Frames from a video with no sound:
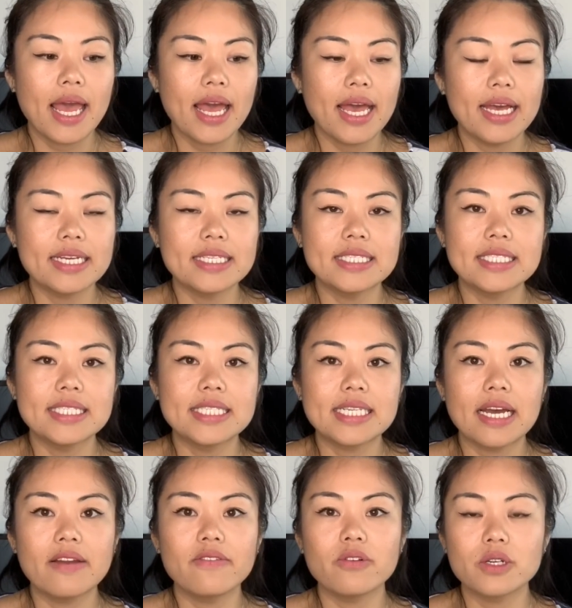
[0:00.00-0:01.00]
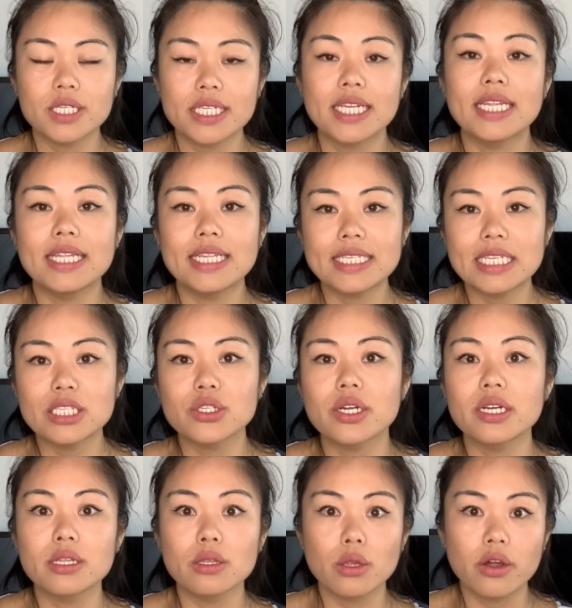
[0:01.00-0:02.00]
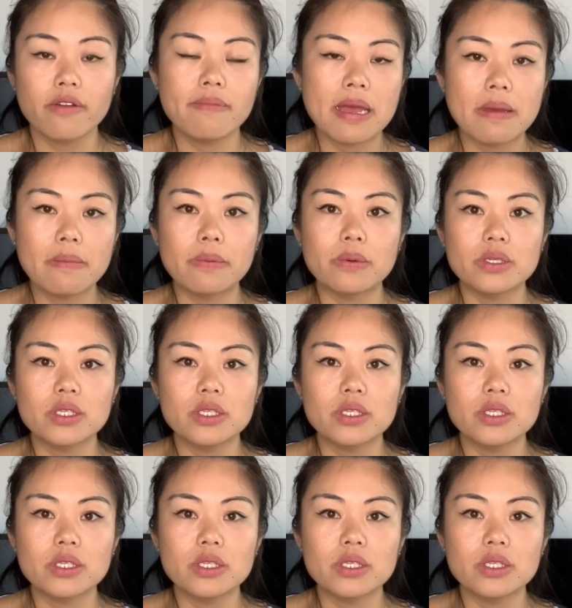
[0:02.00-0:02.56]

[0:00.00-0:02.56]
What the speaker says: And unfortunately, this has gotten a lot of people.